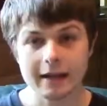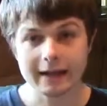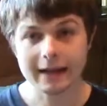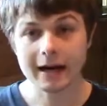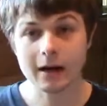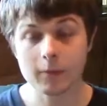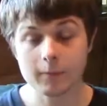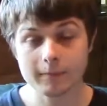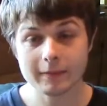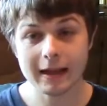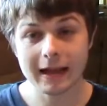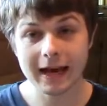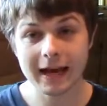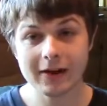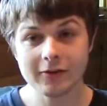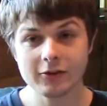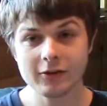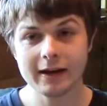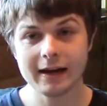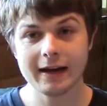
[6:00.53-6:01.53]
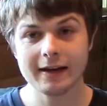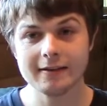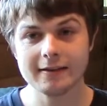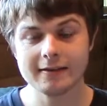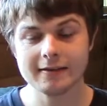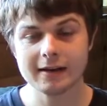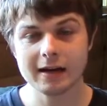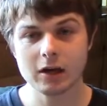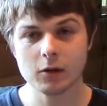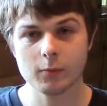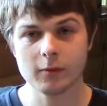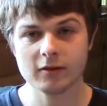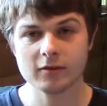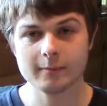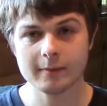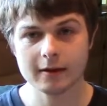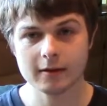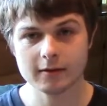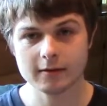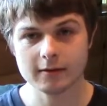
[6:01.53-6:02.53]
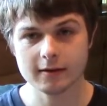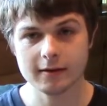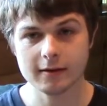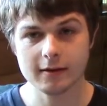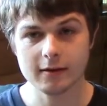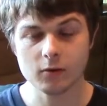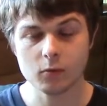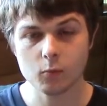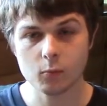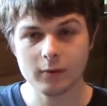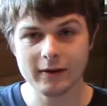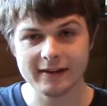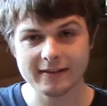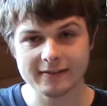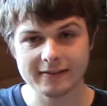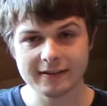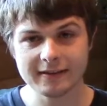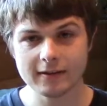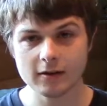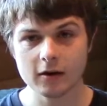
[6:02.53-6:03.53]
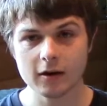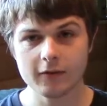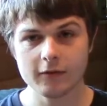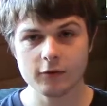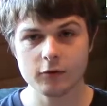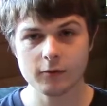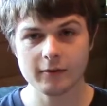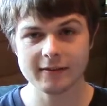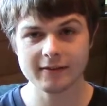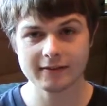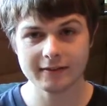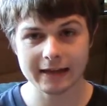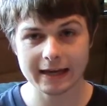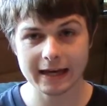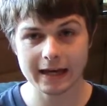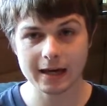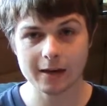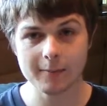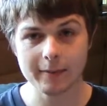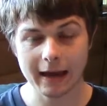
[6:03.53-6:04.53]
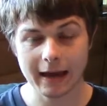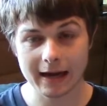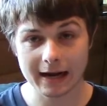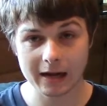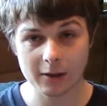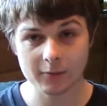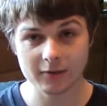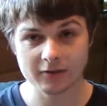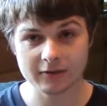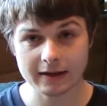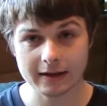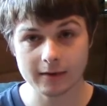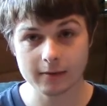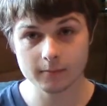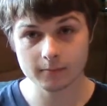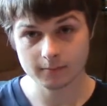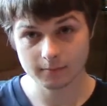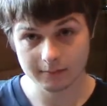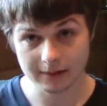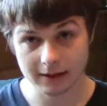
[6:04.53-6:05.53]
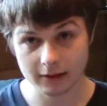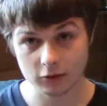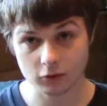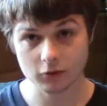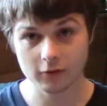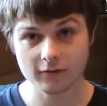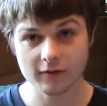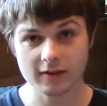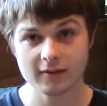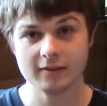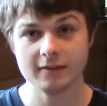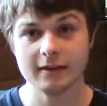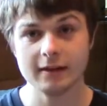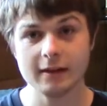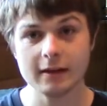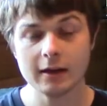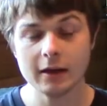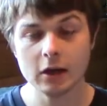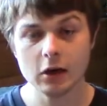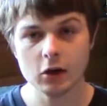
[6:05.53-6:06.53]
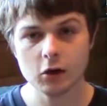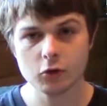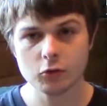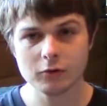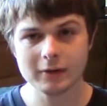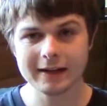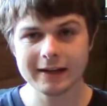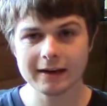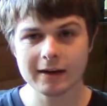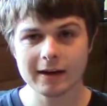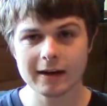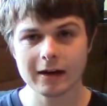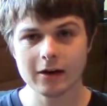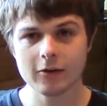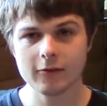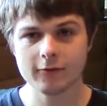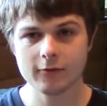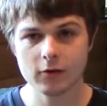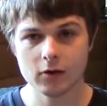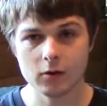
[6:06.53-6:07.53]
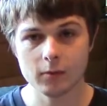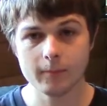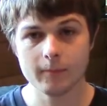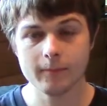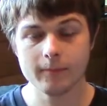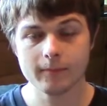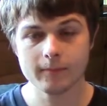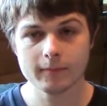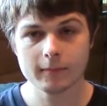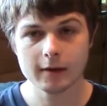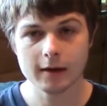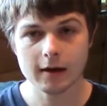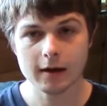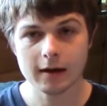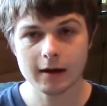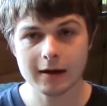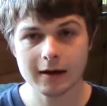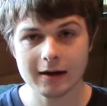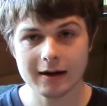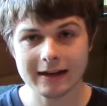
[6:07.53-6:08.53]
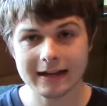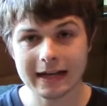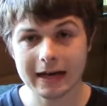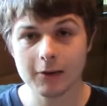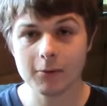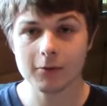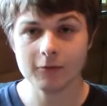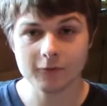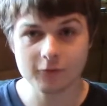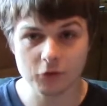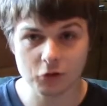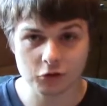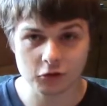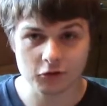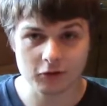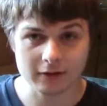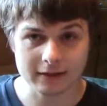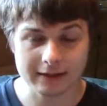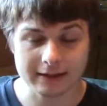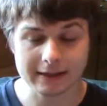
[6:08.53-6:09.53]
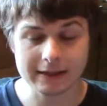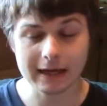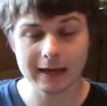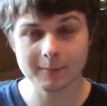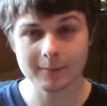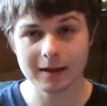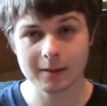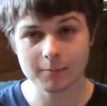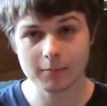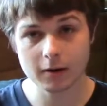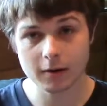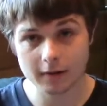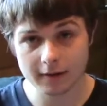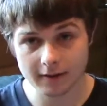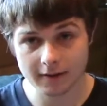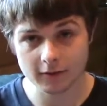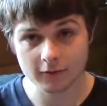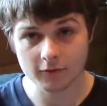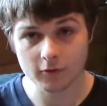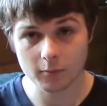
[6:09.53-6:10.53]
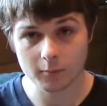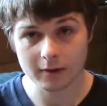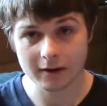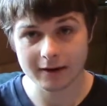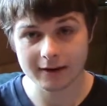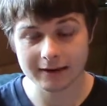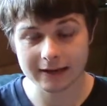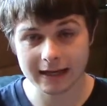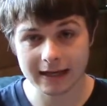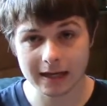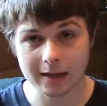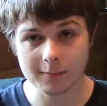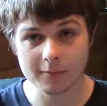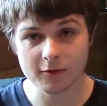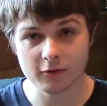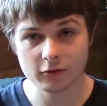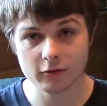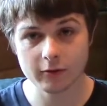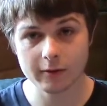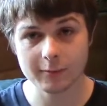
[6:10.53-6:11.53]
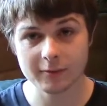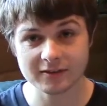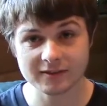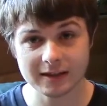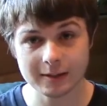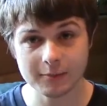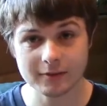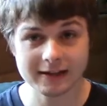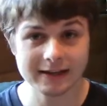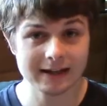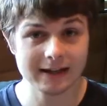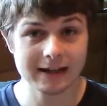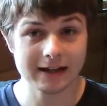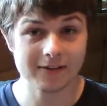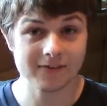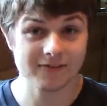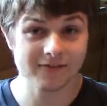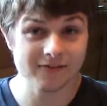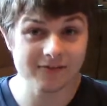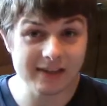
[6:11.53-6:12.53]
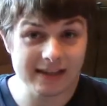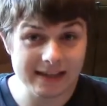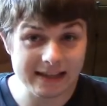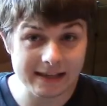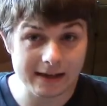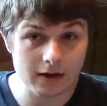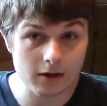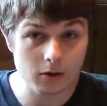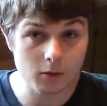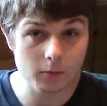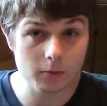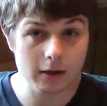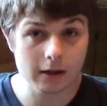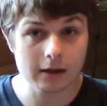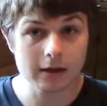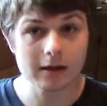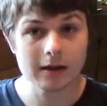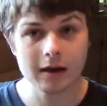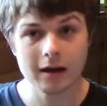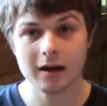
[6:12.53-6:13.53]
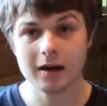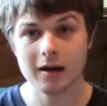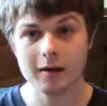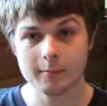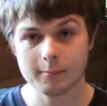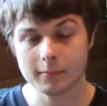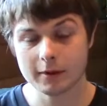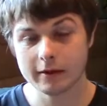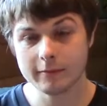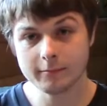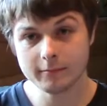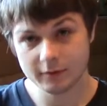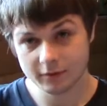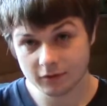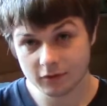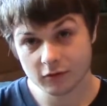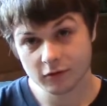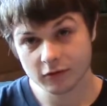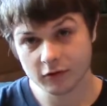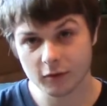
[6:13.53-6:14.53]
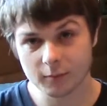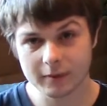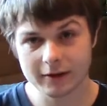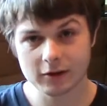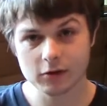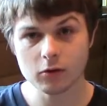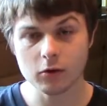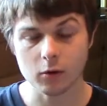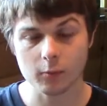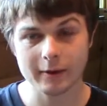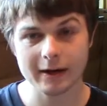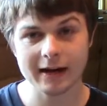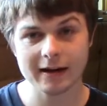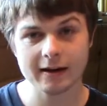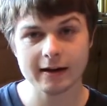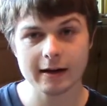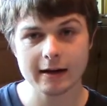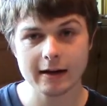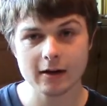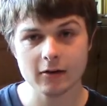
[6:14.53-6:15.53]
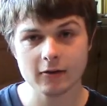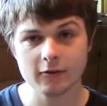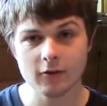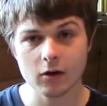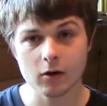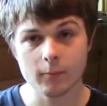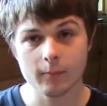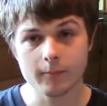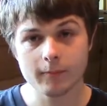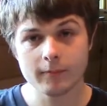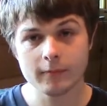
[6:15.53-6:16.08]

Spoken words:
Now, after I had the SolidWorks model done, we sent it off to this lab at Iowa State, my university, to get it cut out of foam. Now, unfortunately, I'm not part of this foam cutting lab, so I wasn't able to get it on video, but still pretty cool. We got it cut out of foam.